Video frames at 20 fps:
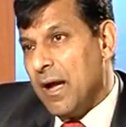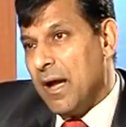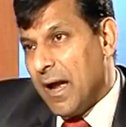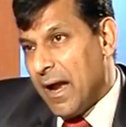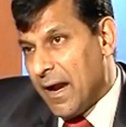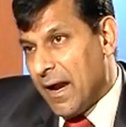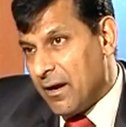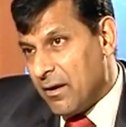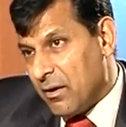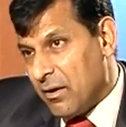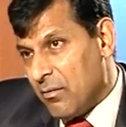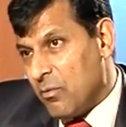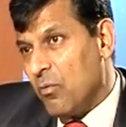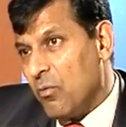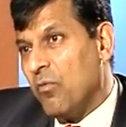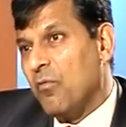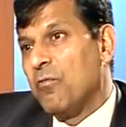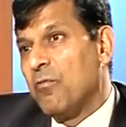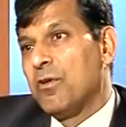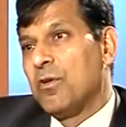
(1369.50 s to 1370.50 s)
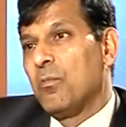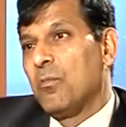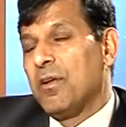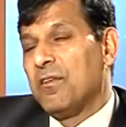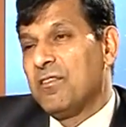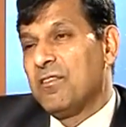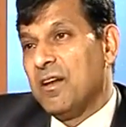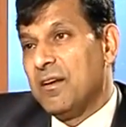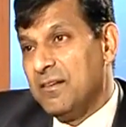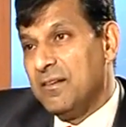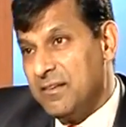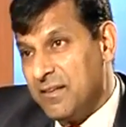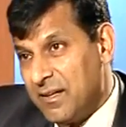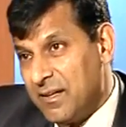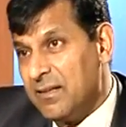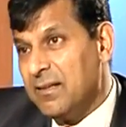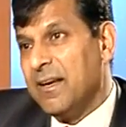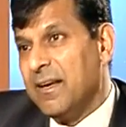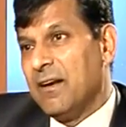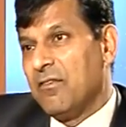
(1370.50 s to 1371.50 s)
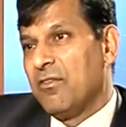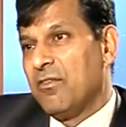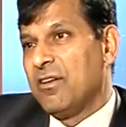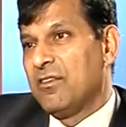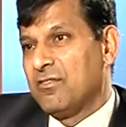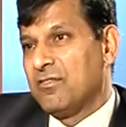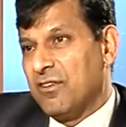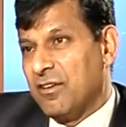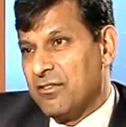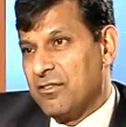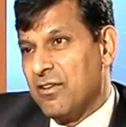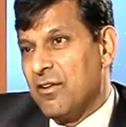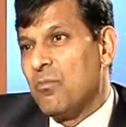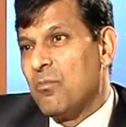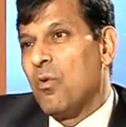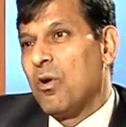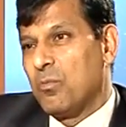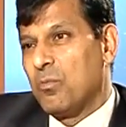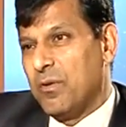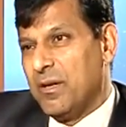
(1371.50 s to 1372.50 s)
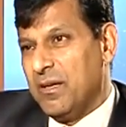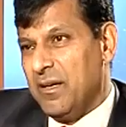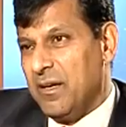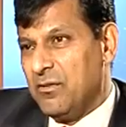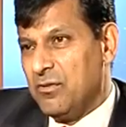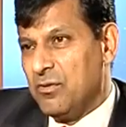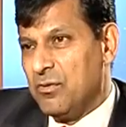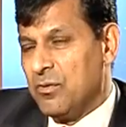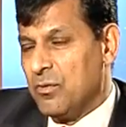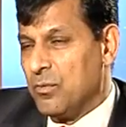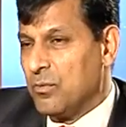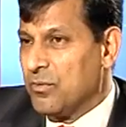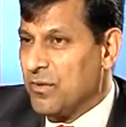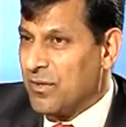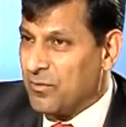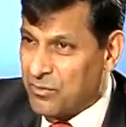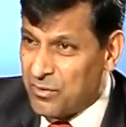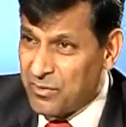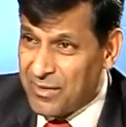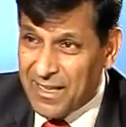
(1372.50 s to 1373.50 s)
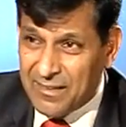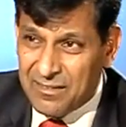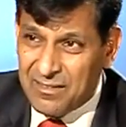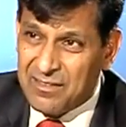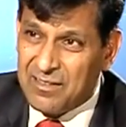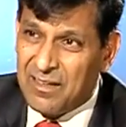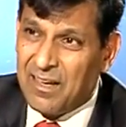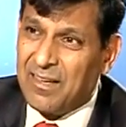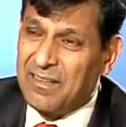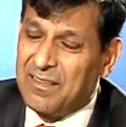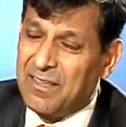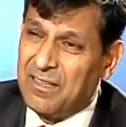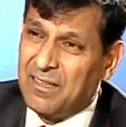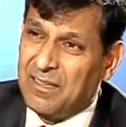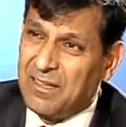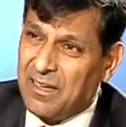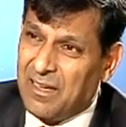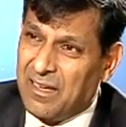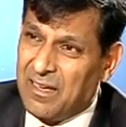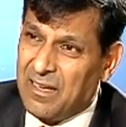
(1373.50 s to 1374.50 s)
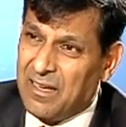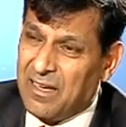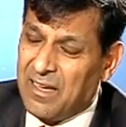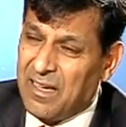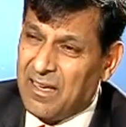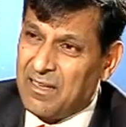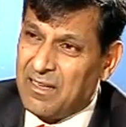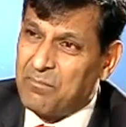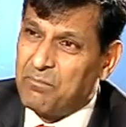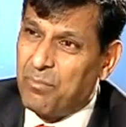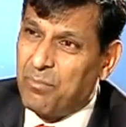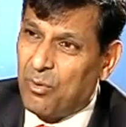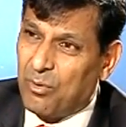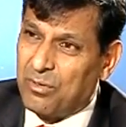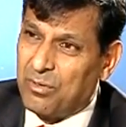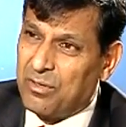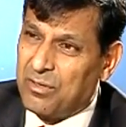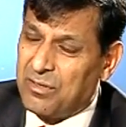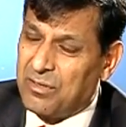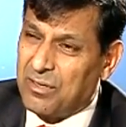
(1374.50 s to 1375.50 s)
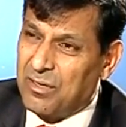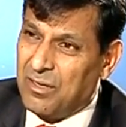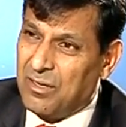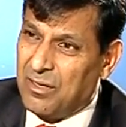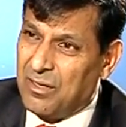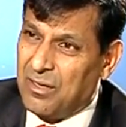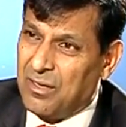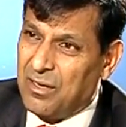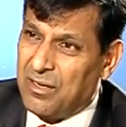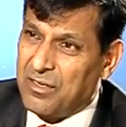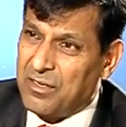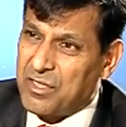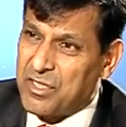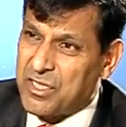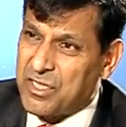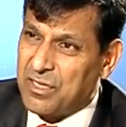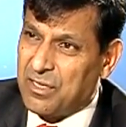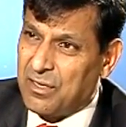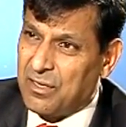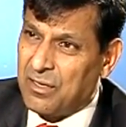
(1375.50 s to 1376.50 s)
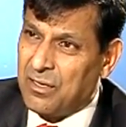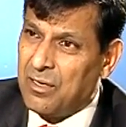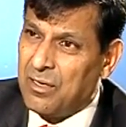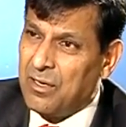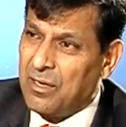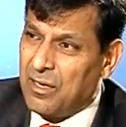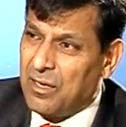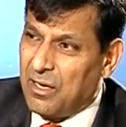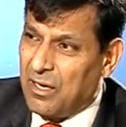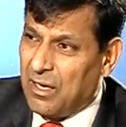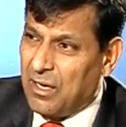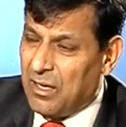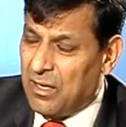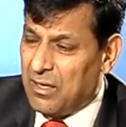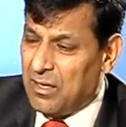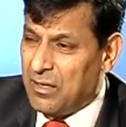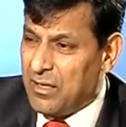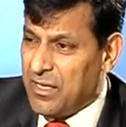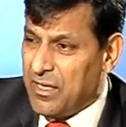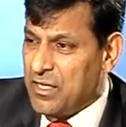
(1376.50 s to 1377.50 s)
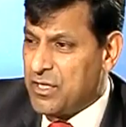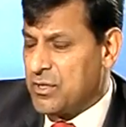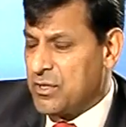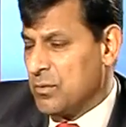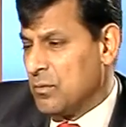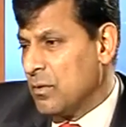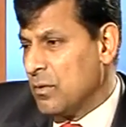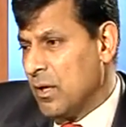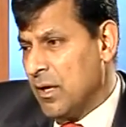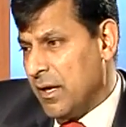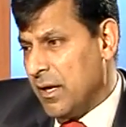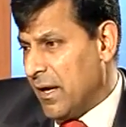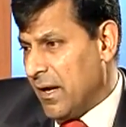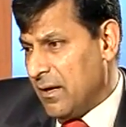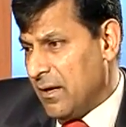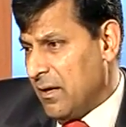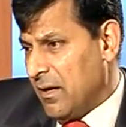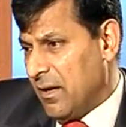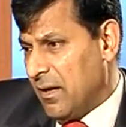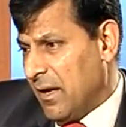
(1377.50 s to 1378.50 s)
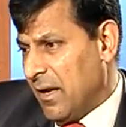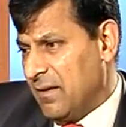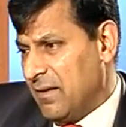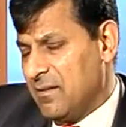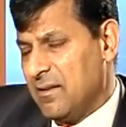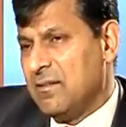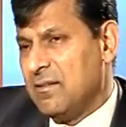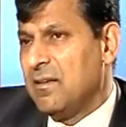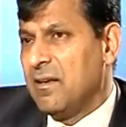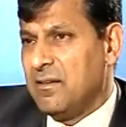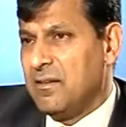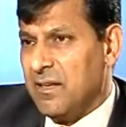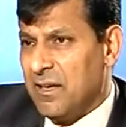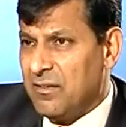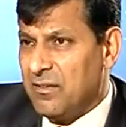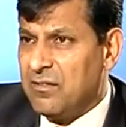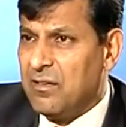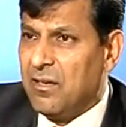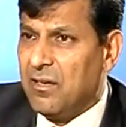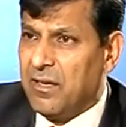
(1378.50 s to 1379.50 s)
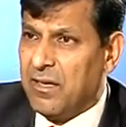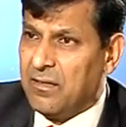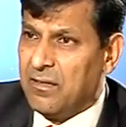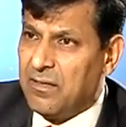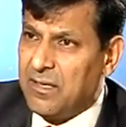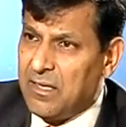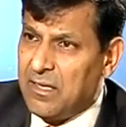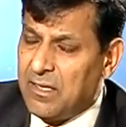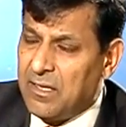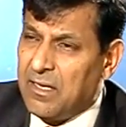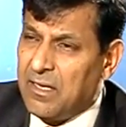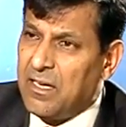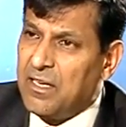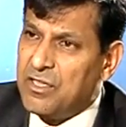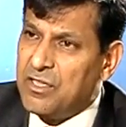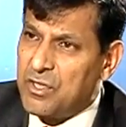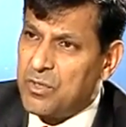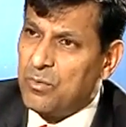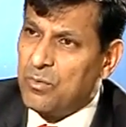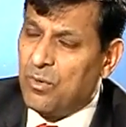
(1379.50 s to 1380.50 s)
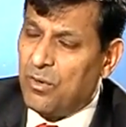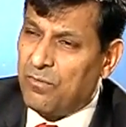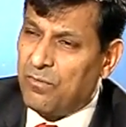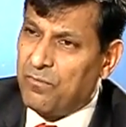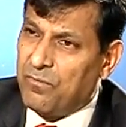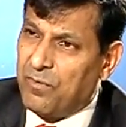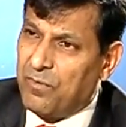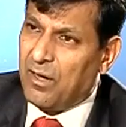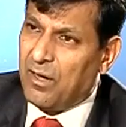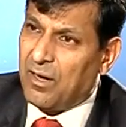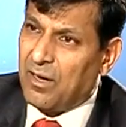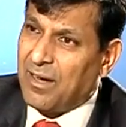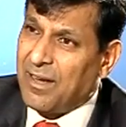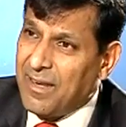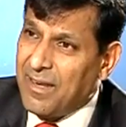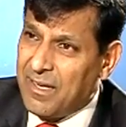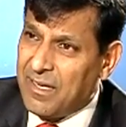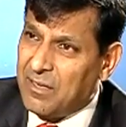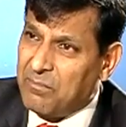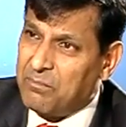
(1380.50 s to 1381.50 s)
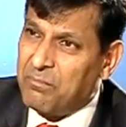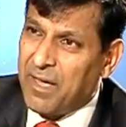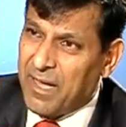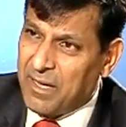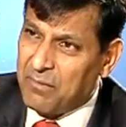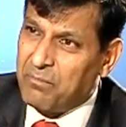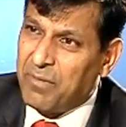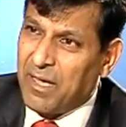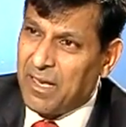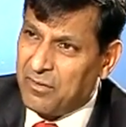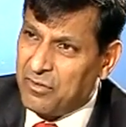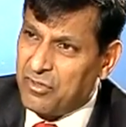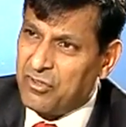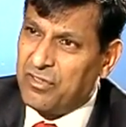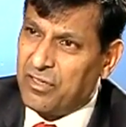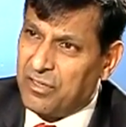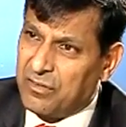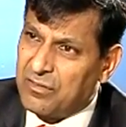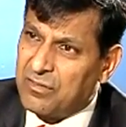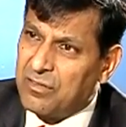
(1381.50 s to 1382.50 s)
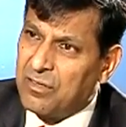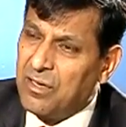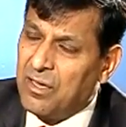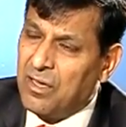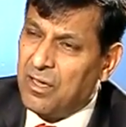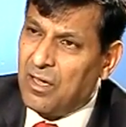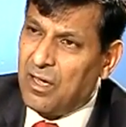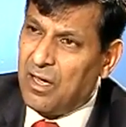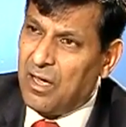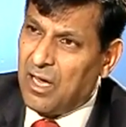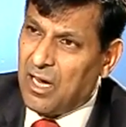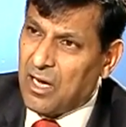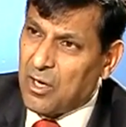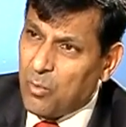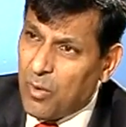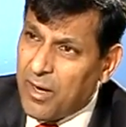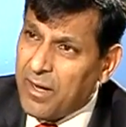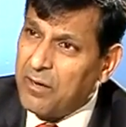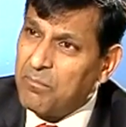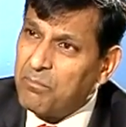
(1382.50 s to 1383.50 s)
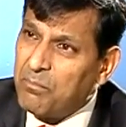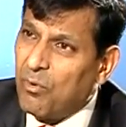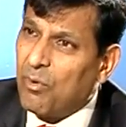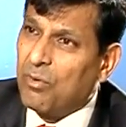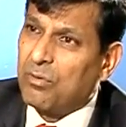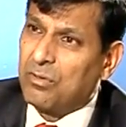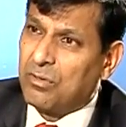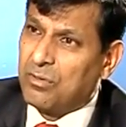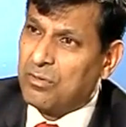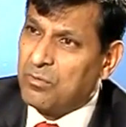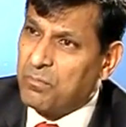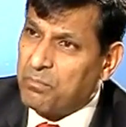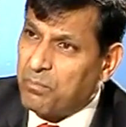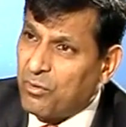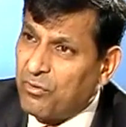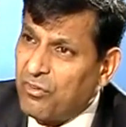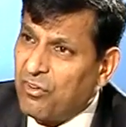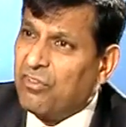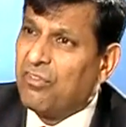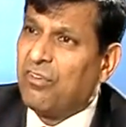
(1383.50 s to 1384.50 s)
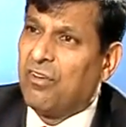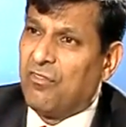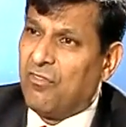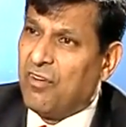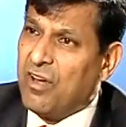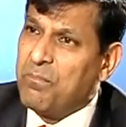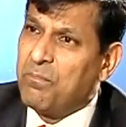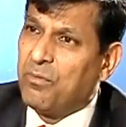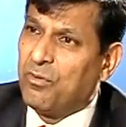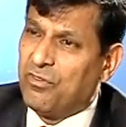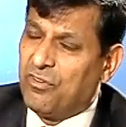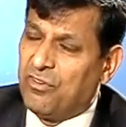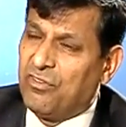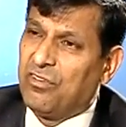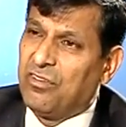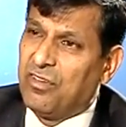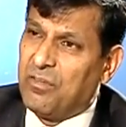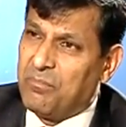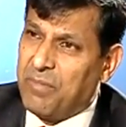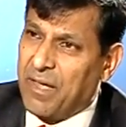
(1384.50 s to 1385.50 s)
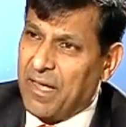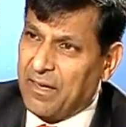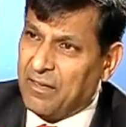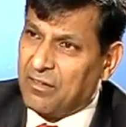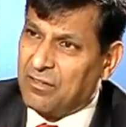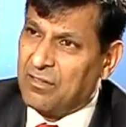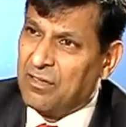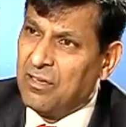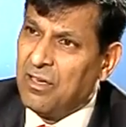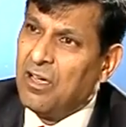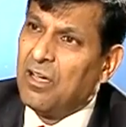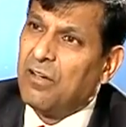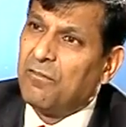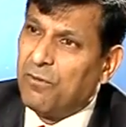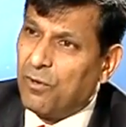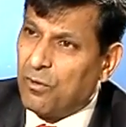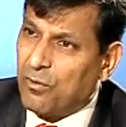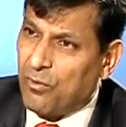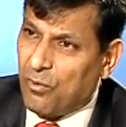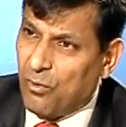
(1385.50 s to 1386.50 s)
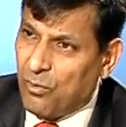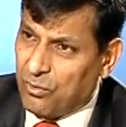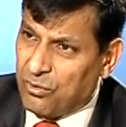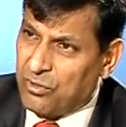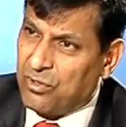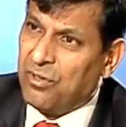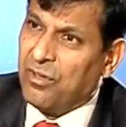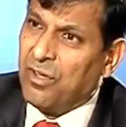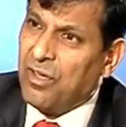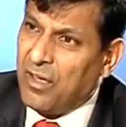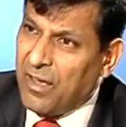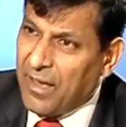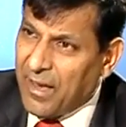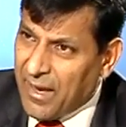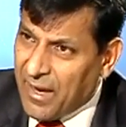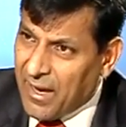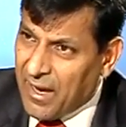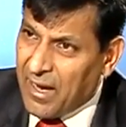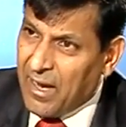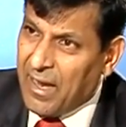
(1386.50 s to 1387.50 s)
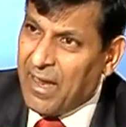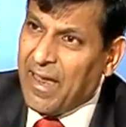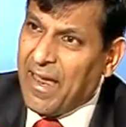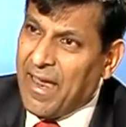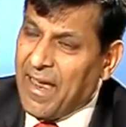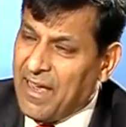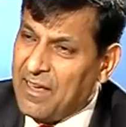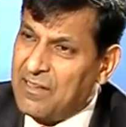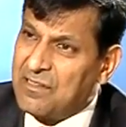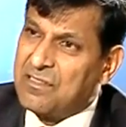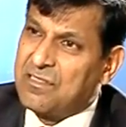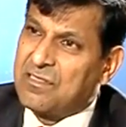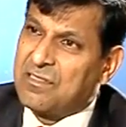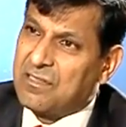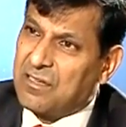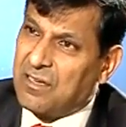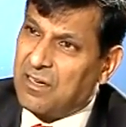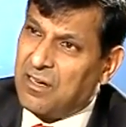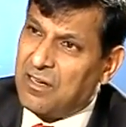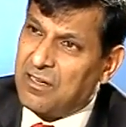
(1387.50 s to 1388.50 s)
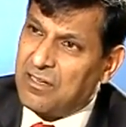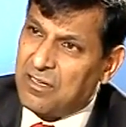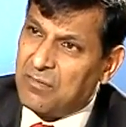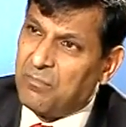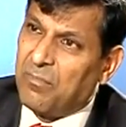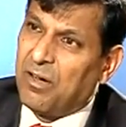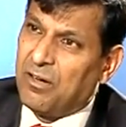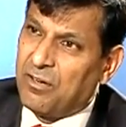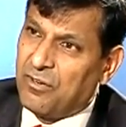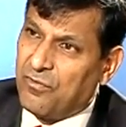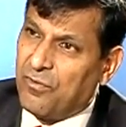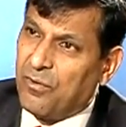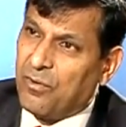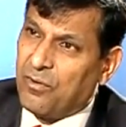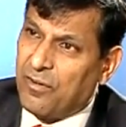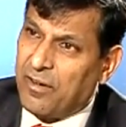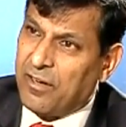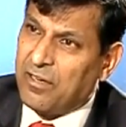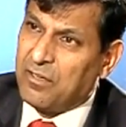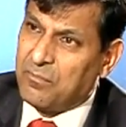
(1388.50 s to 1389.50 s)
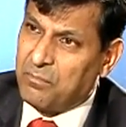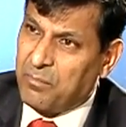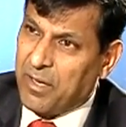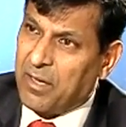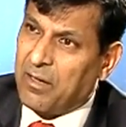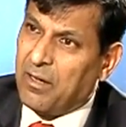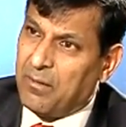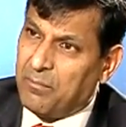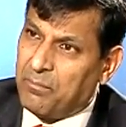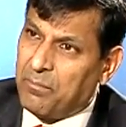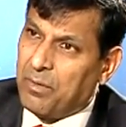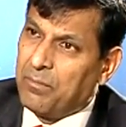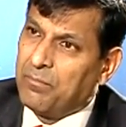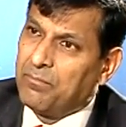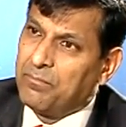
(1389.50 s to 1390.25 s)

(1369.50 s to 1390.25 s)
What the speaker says: and for the ones that didn't get restructured, what we need to do. So that's, I think, an important additional issue. And as I said yesterday, the issue of cleaning up bank balance sheets, quite important to reposition the banks for growth as demands for credit pick up.